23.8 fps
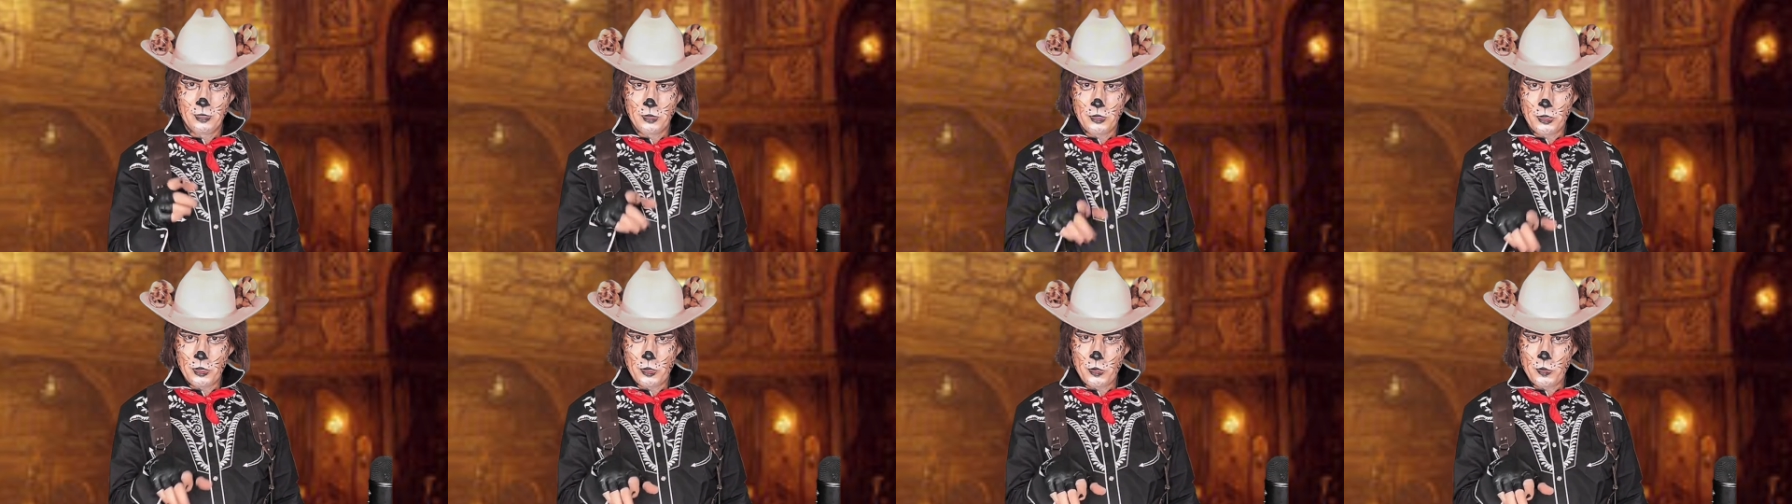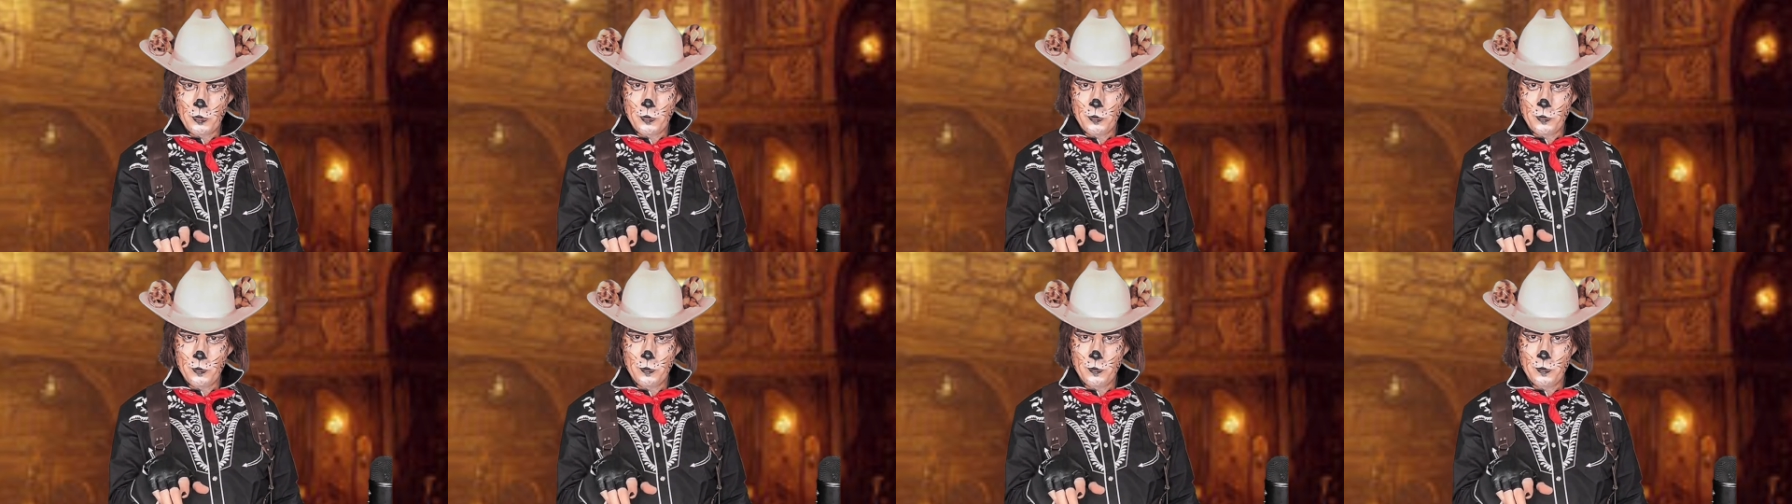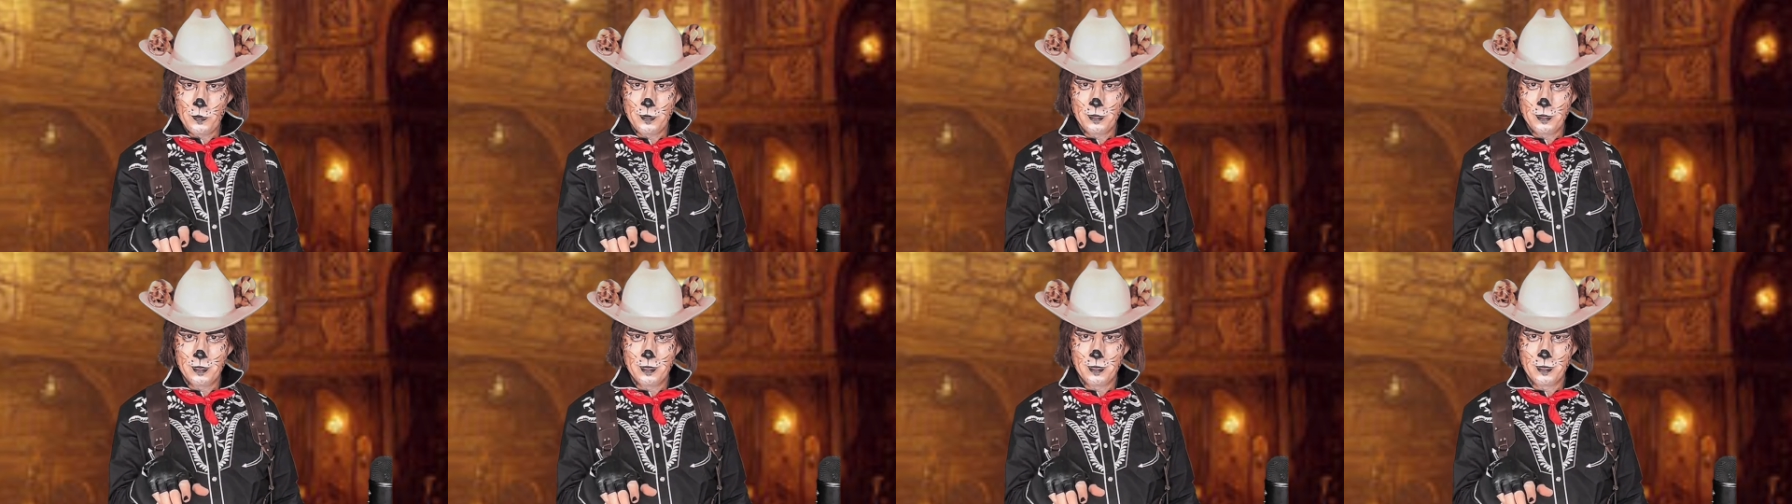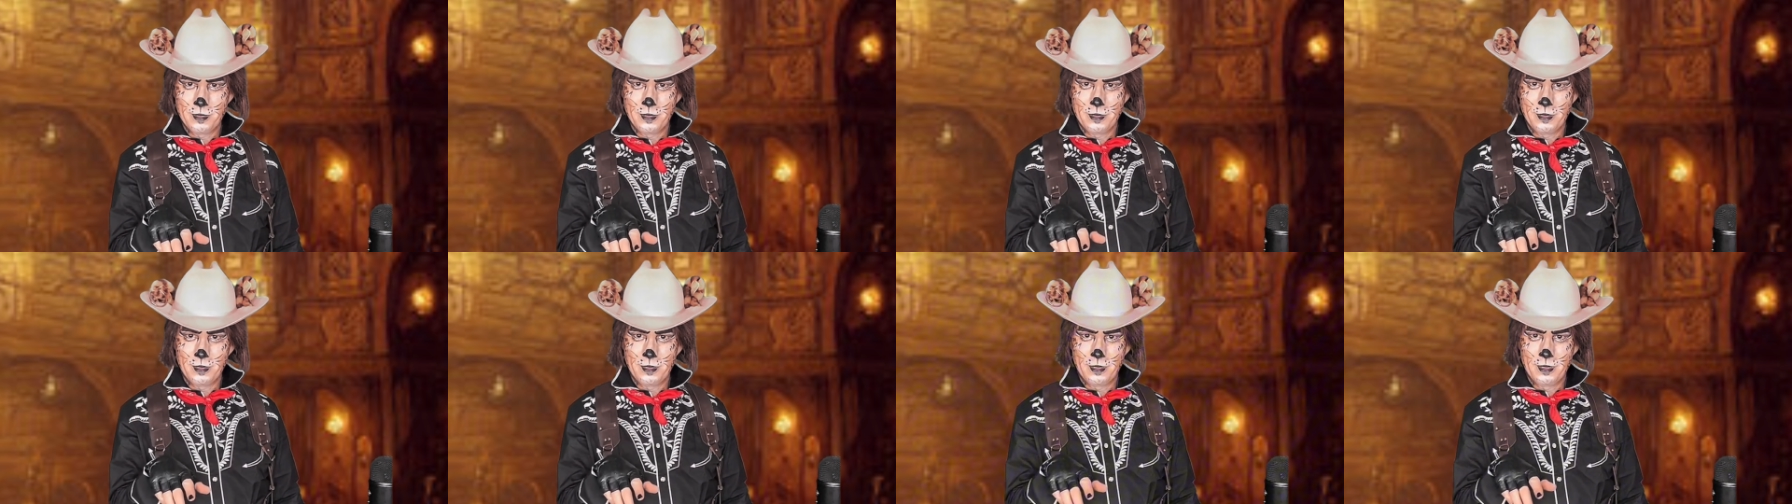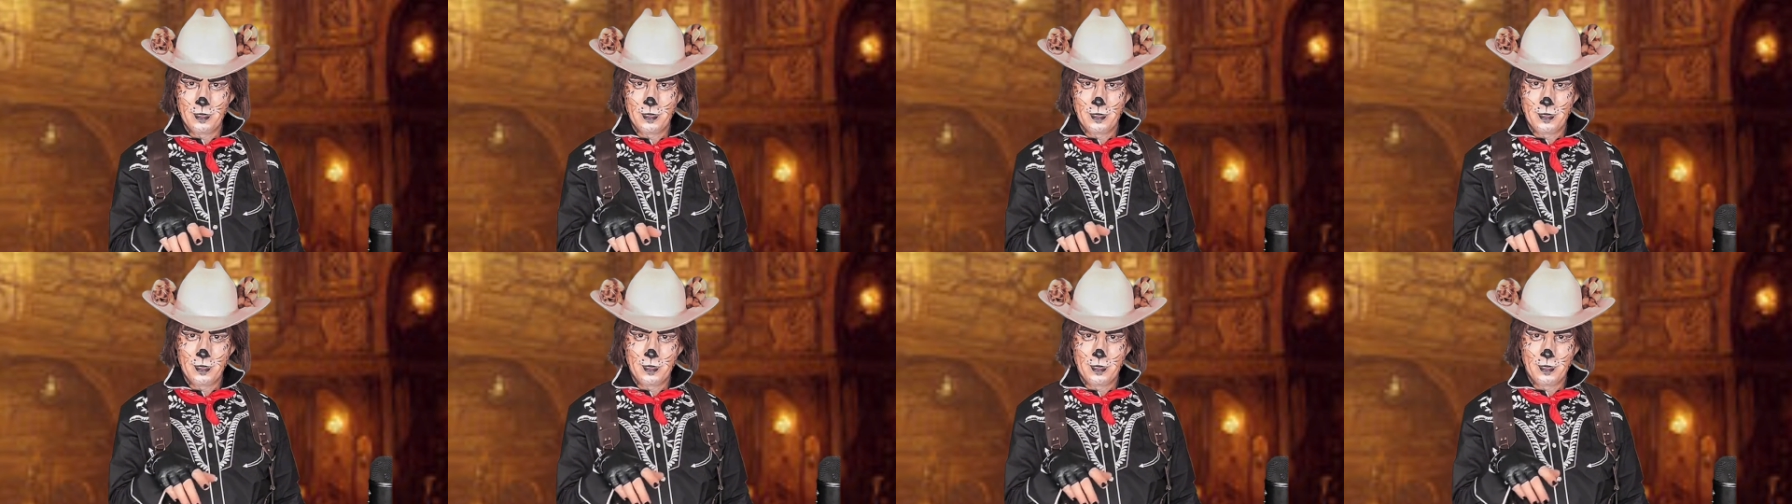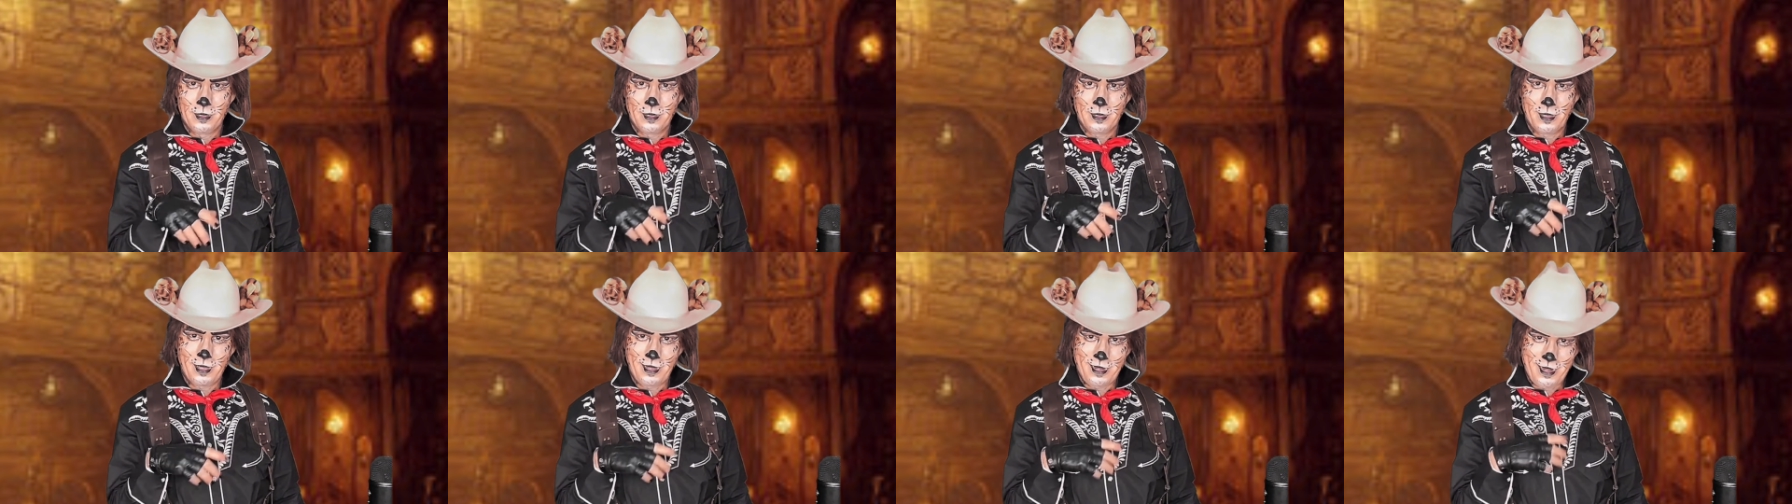you
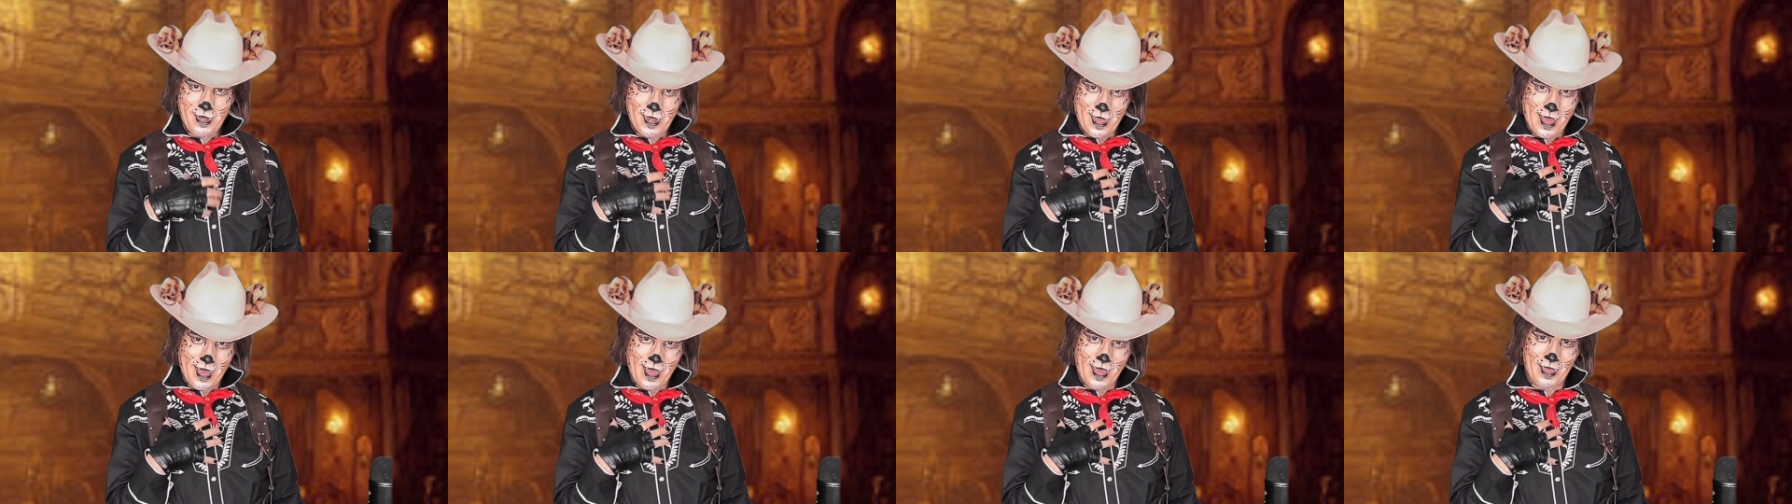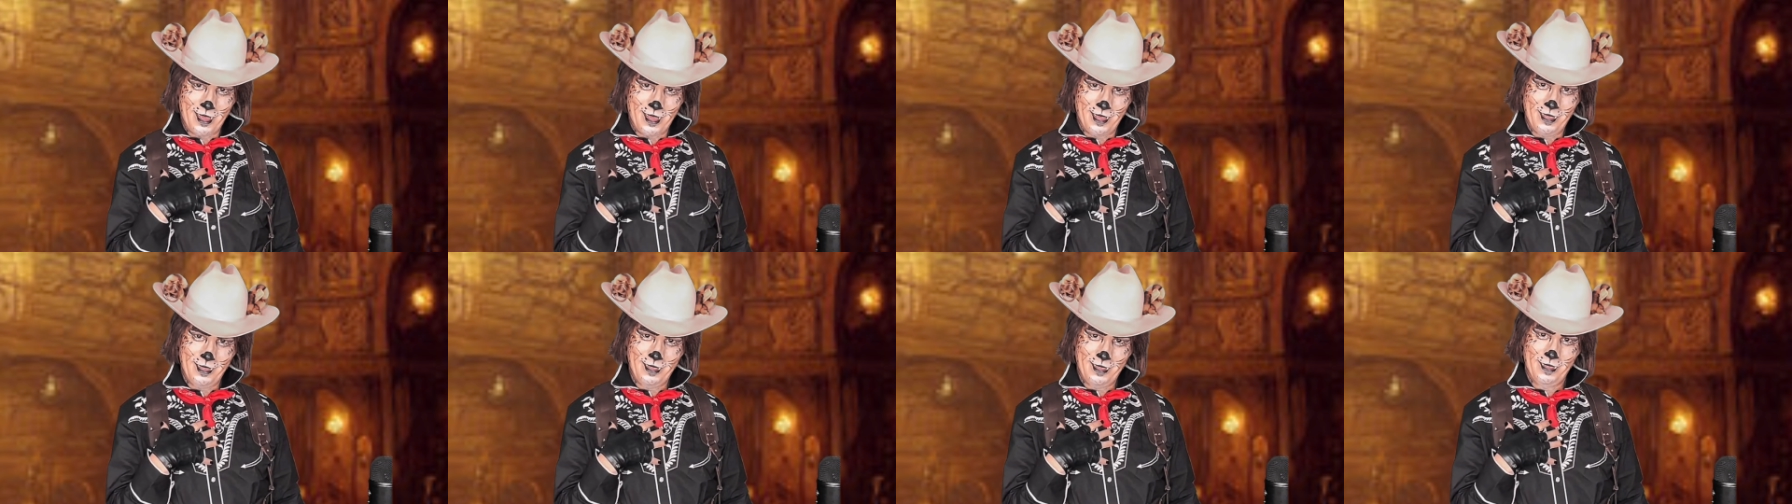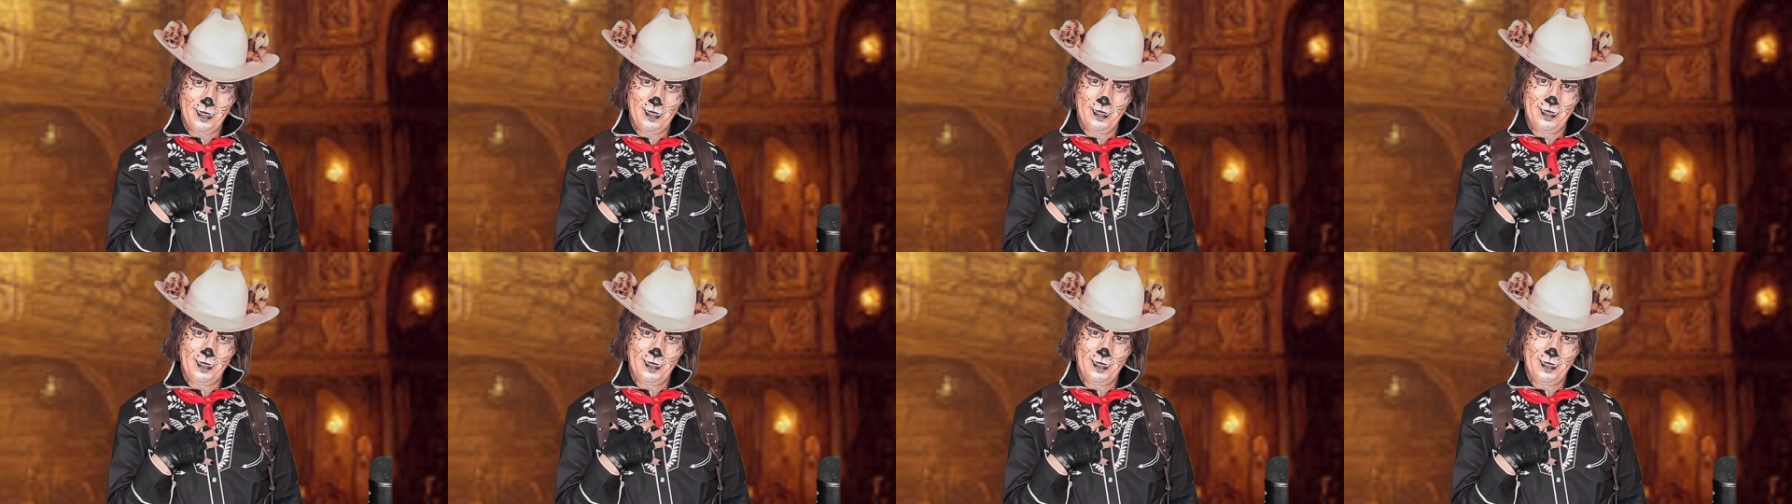and I